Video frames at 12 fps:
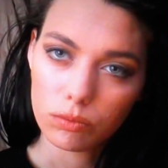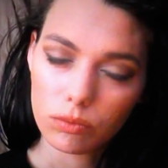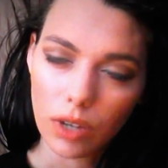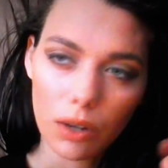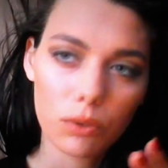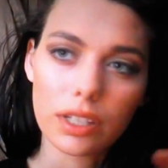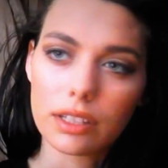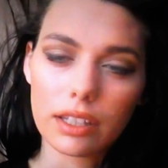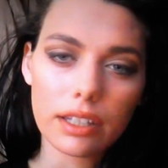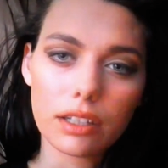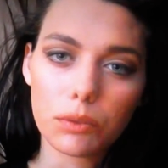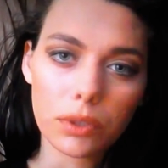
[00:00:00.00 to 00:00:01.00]
I don't think that
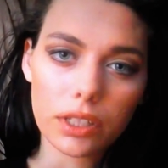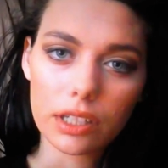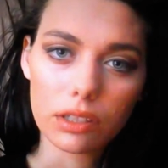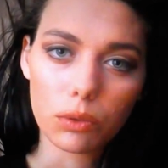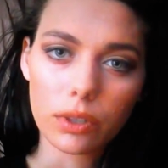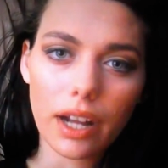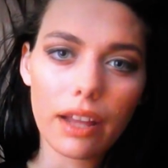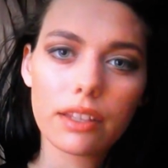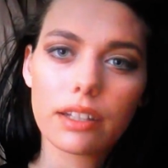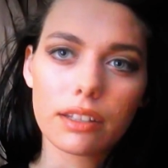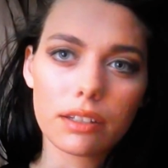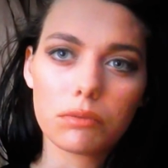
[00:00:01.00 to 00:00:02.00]
he can really ignore it. I
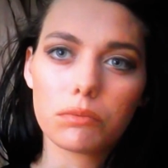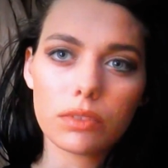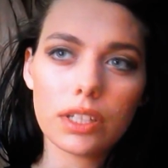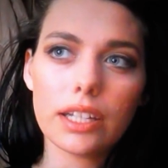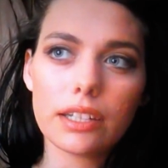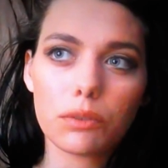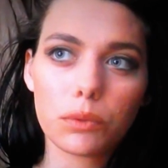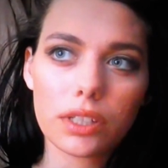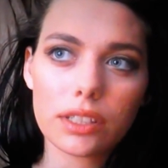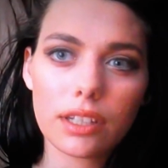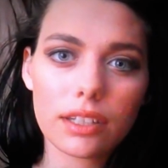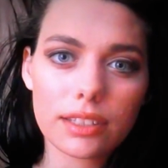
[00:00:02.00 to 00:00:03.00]
think that Negan
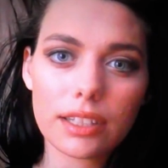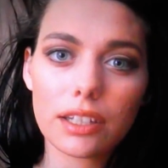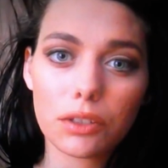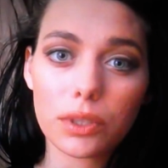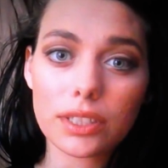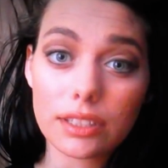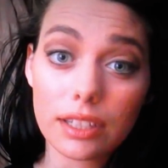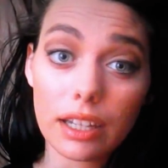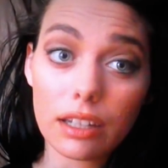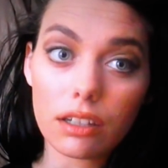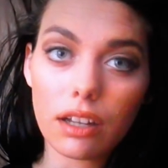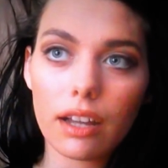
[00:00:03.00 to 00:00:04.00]
really does get under his
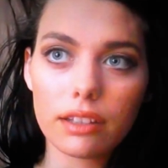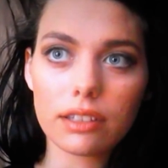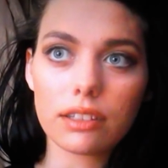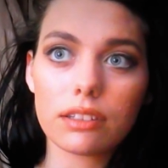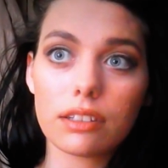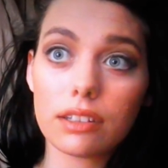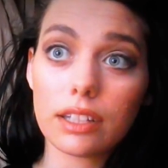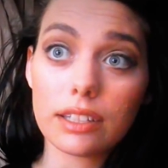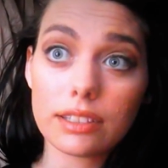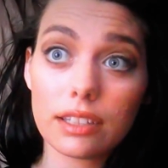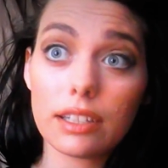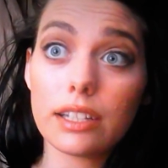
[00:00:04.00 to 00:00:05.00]
skin. I think that the
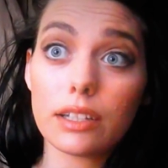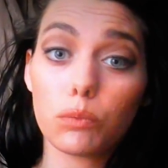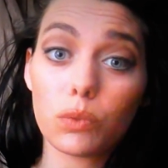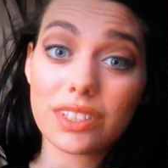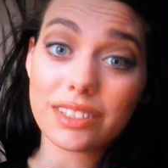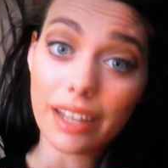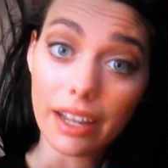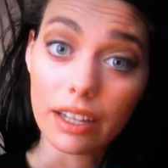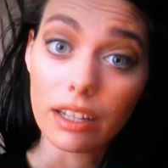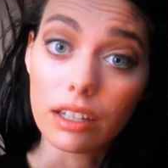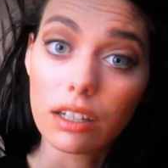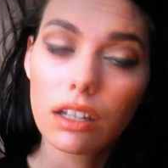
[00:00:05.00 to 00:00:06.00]
things that Negan was
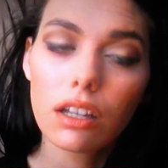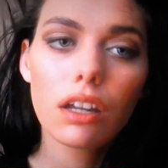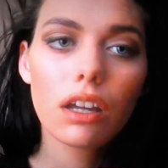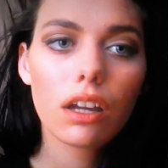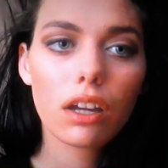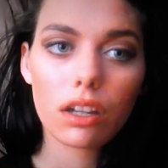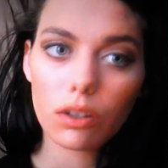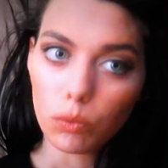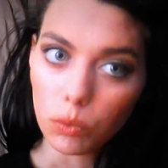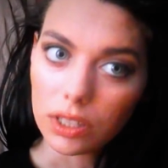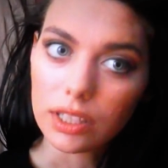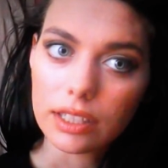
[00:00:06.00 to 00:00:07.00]
saying
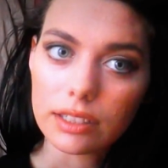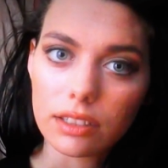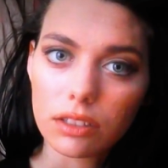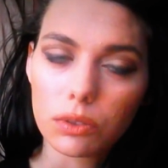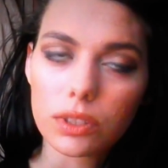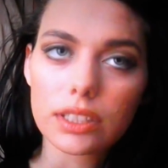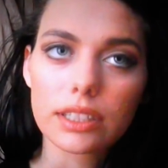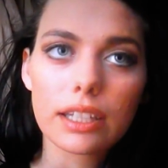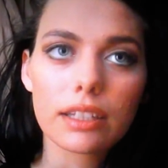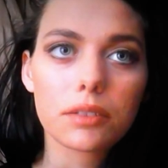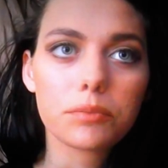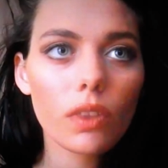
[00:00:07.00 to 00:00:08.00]
really gets under his
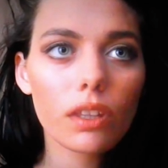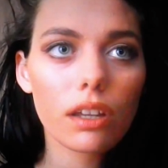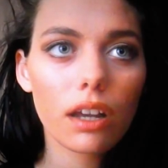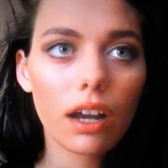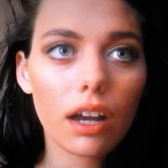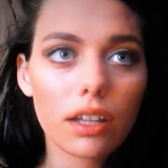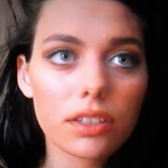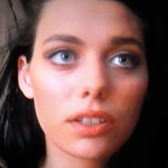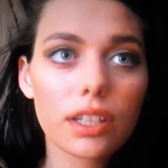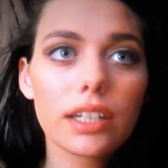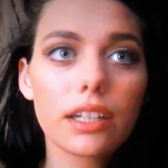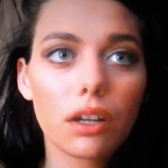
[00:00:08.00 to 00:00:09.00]
skin. Uh, so
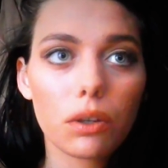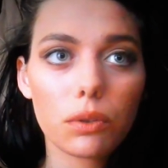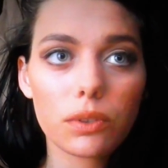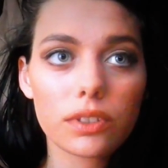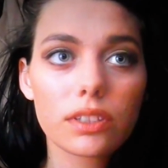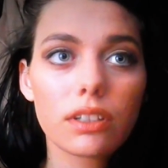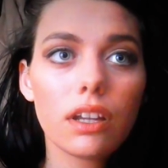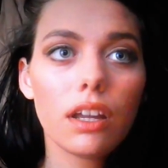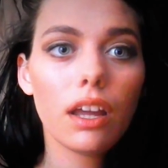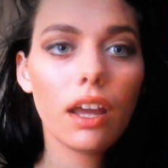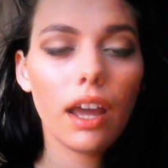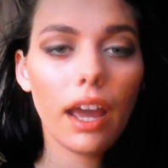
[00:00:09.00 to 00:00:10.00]
then he goes
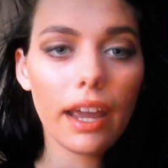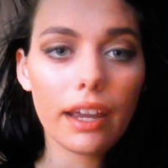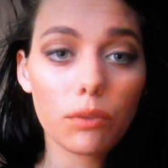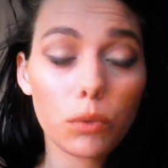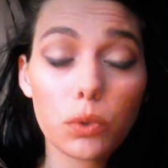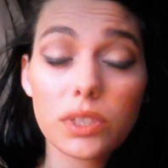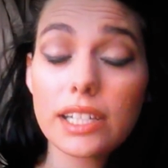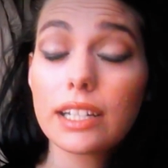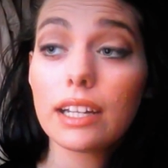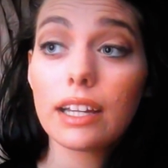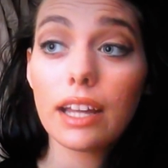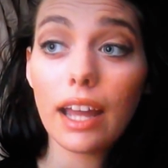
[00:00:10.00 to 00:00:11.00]
and Rosita
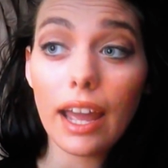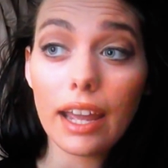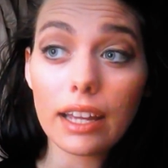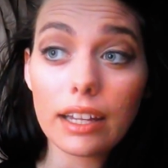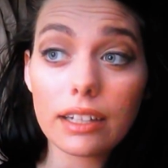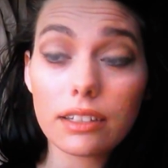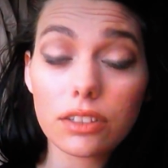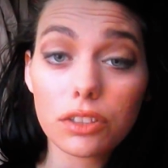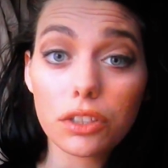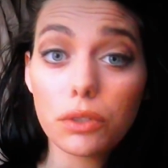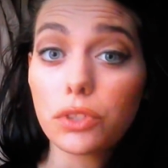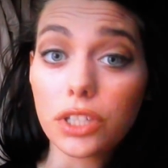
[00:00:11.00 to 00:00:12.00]
and
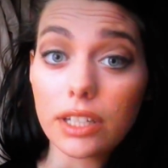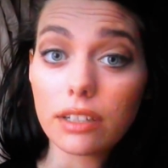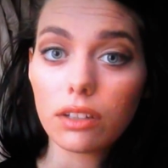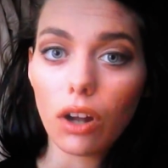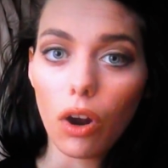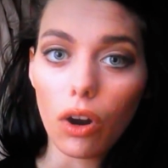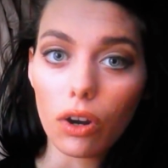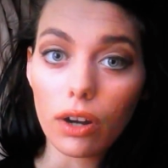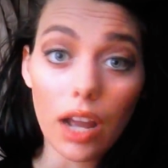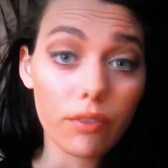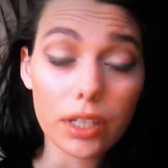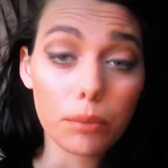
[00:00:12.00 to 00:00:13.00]
Eugene are
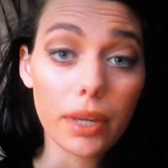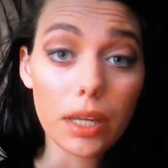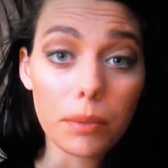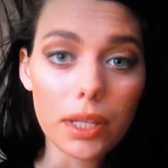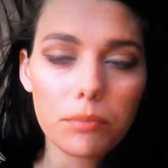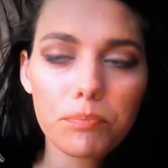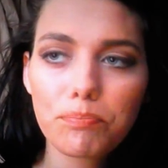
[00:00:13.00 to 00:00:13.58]
having a baby.